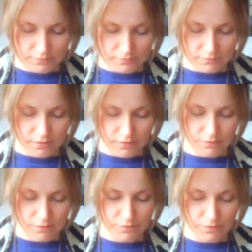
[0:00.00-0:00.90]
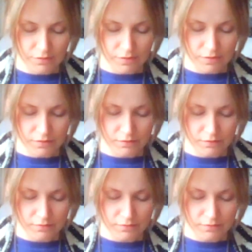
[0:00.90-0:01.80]
And we'll breathe in
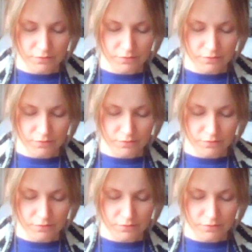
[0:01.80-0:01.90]
through the